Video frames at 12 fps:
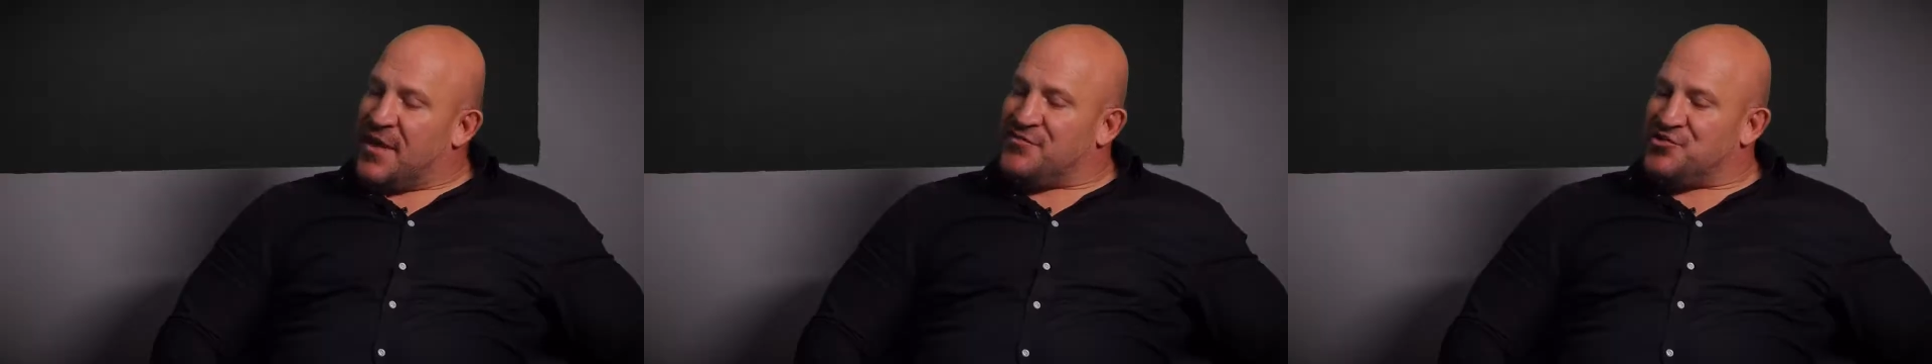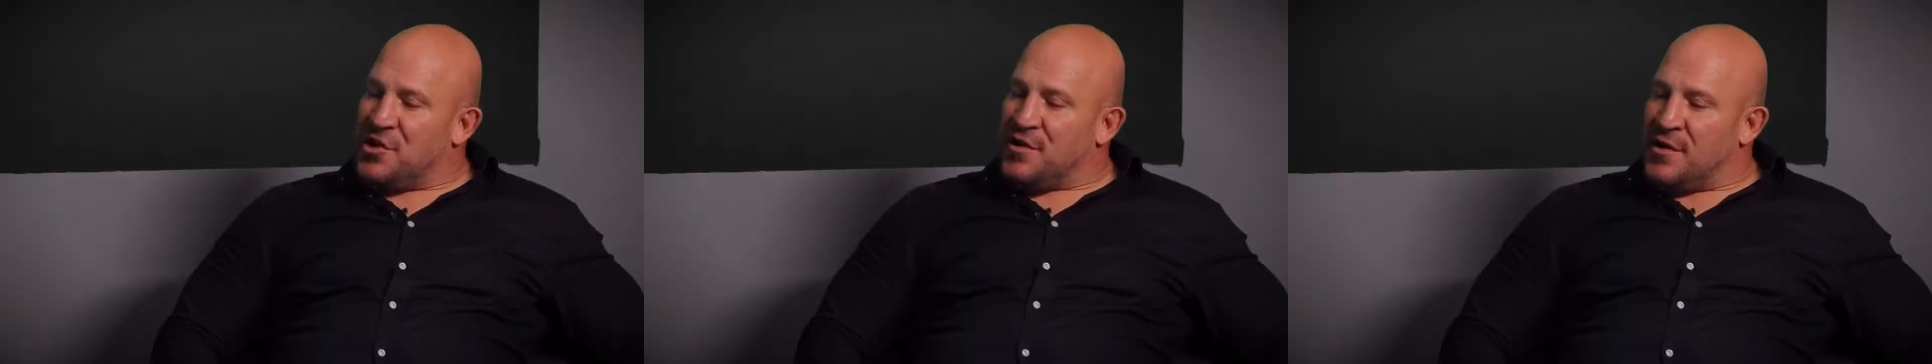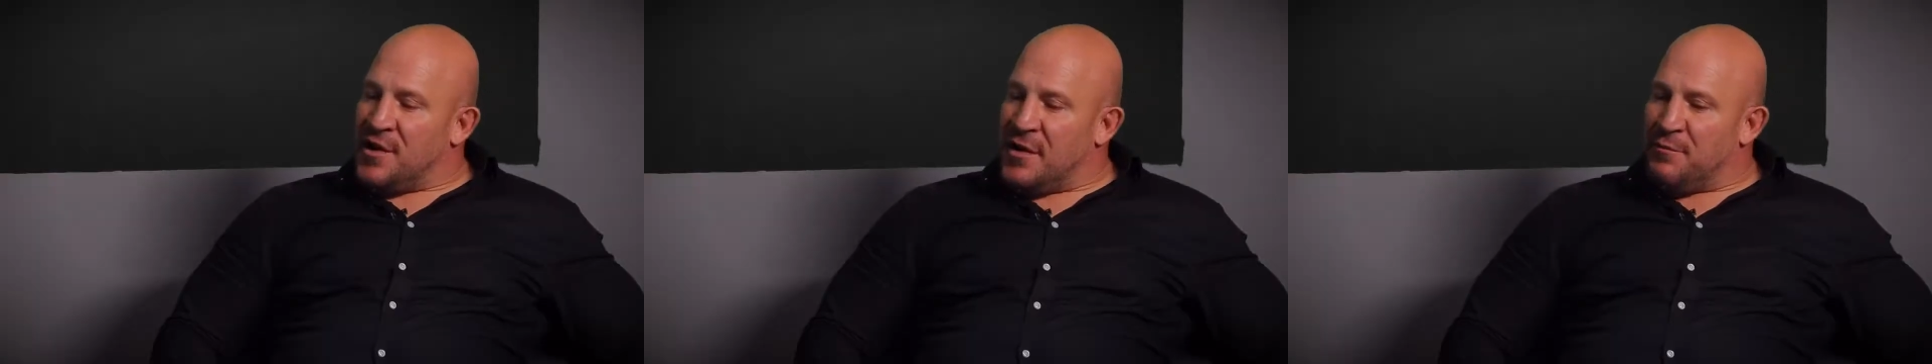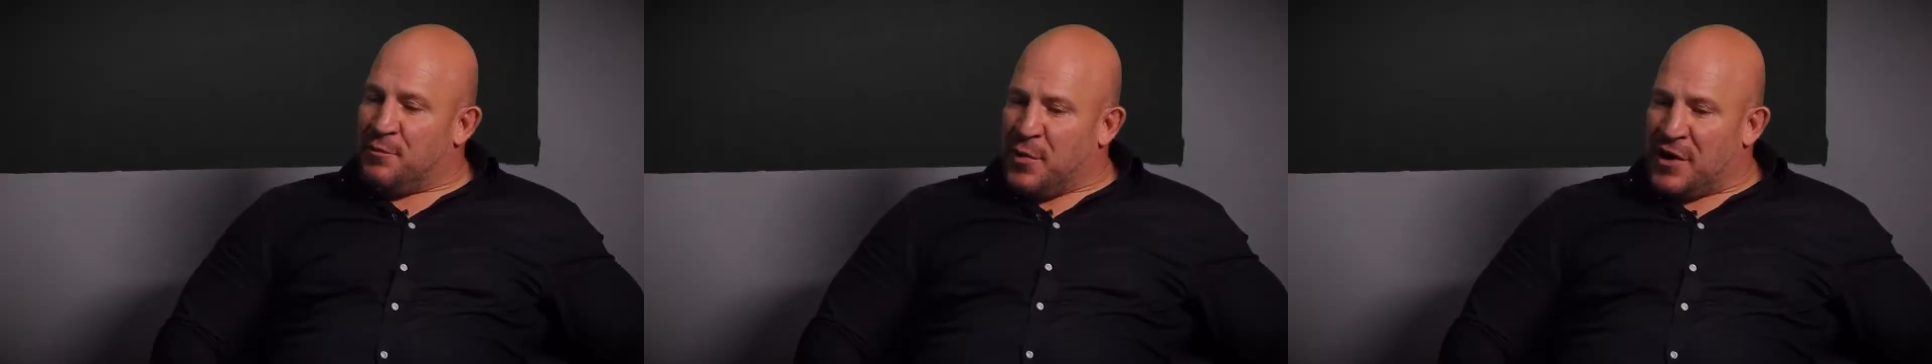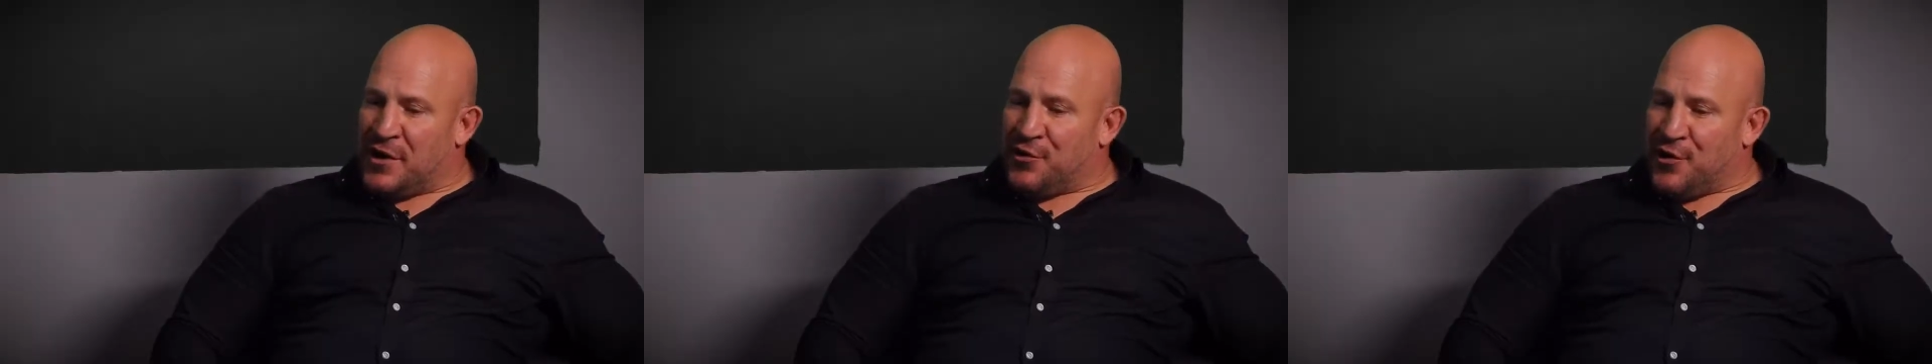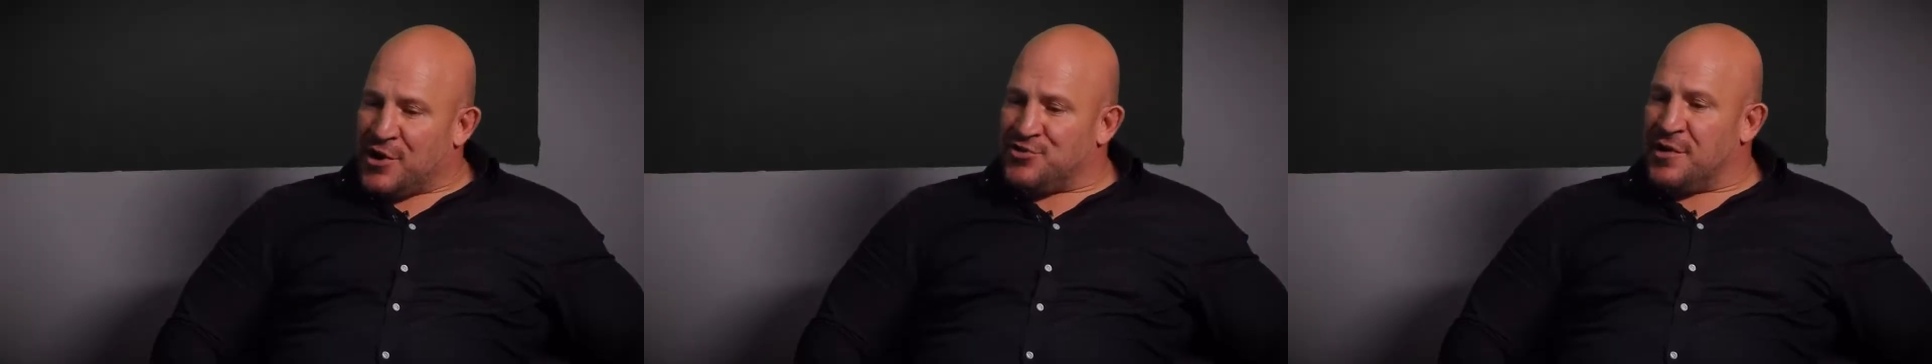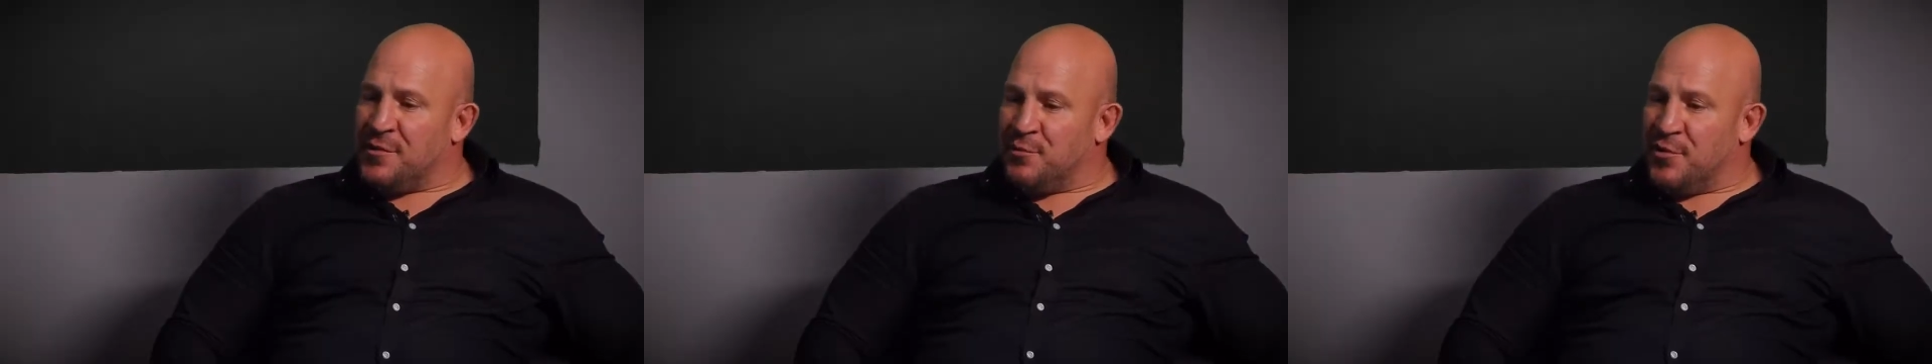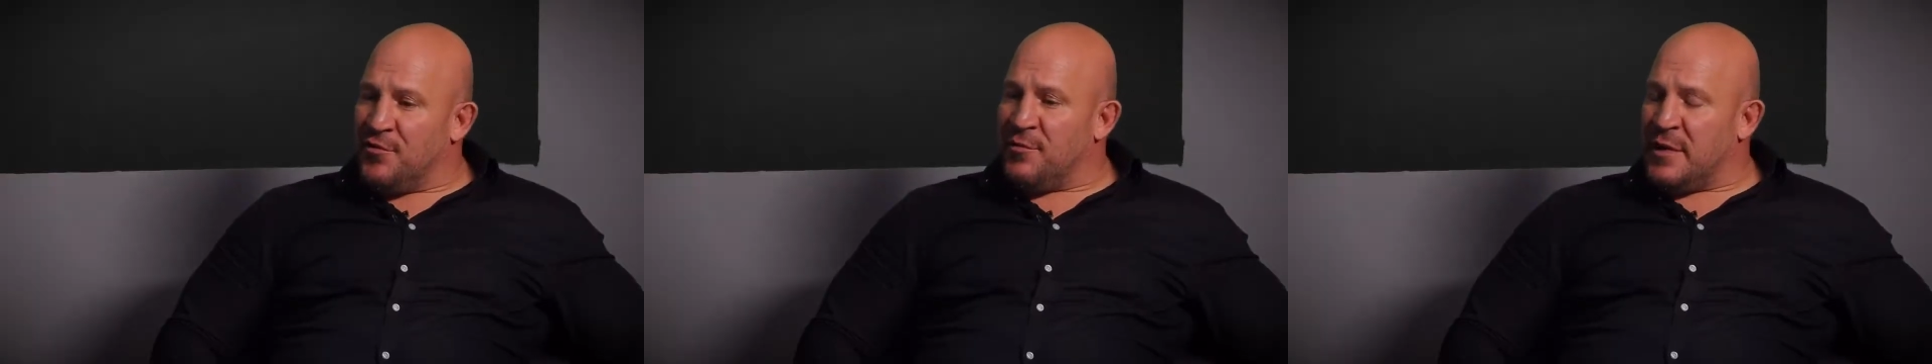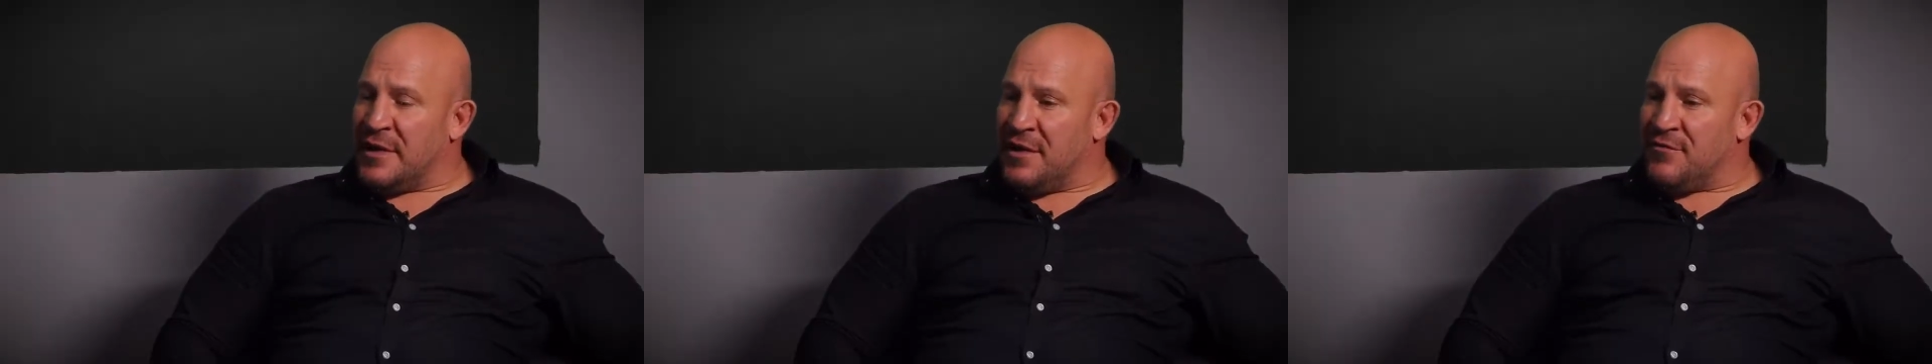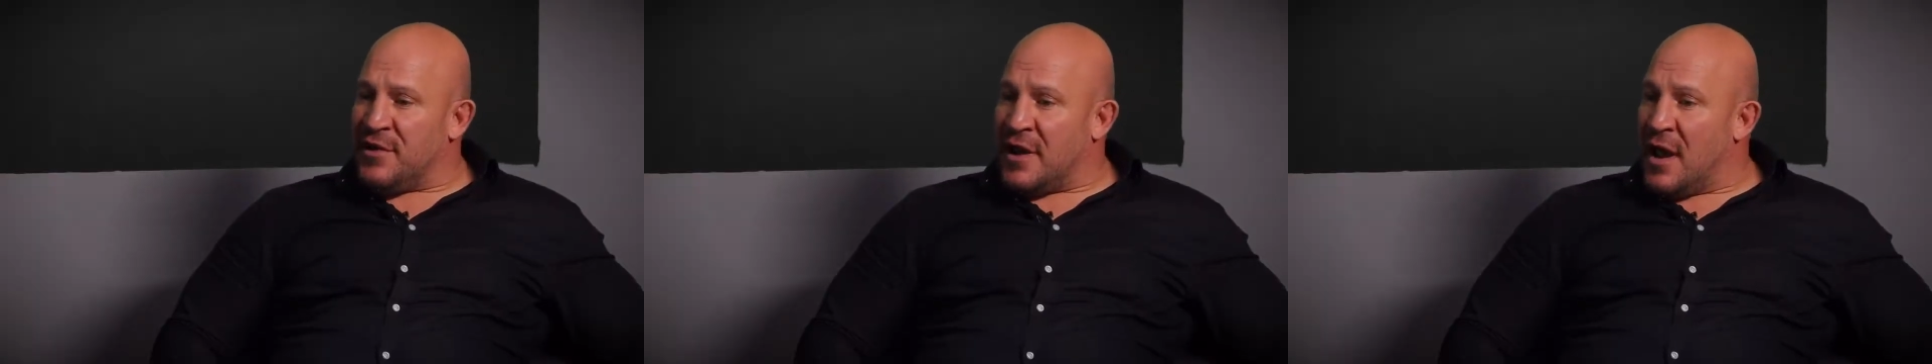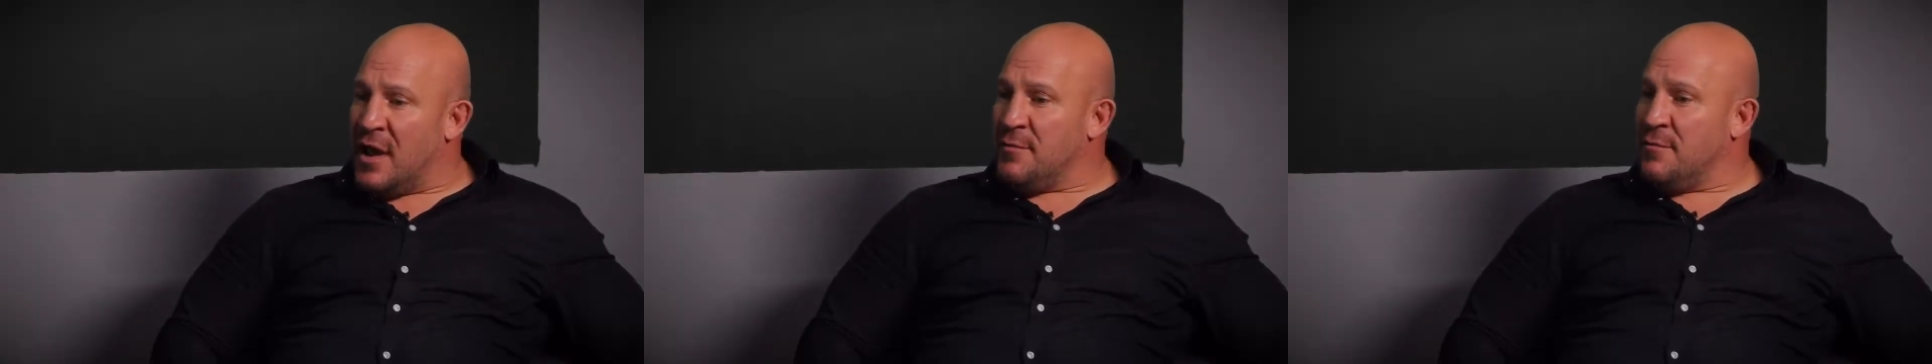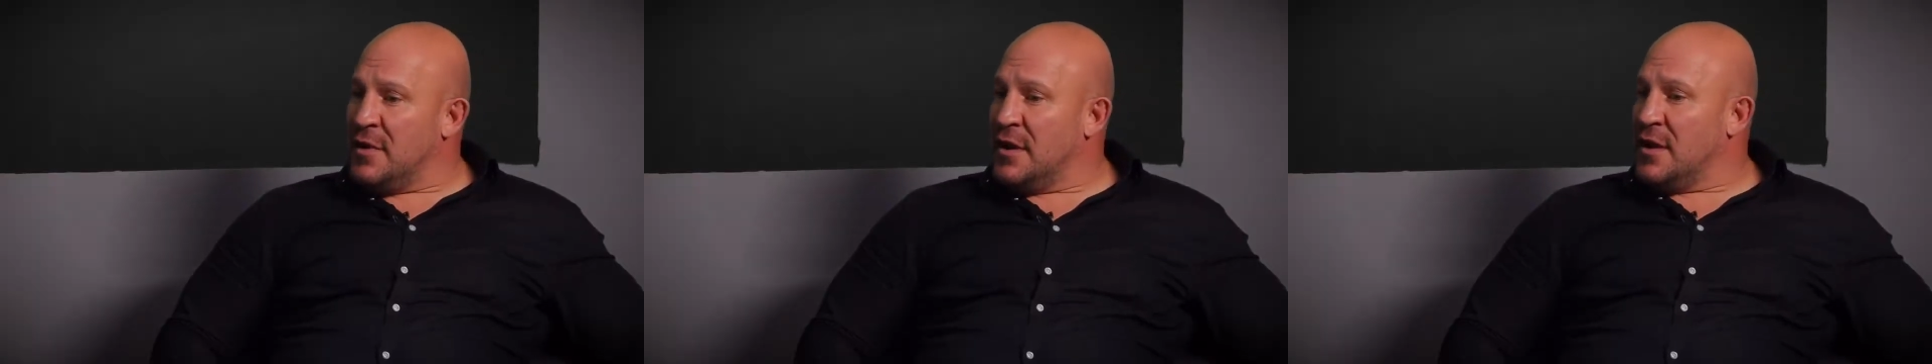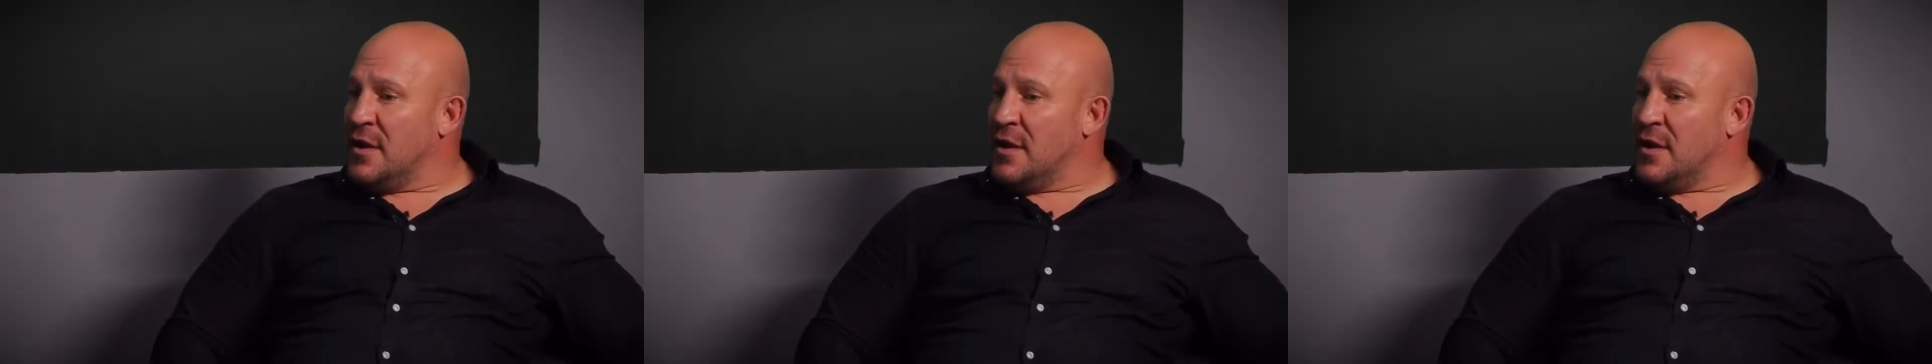They've shown a gradual improvement every game,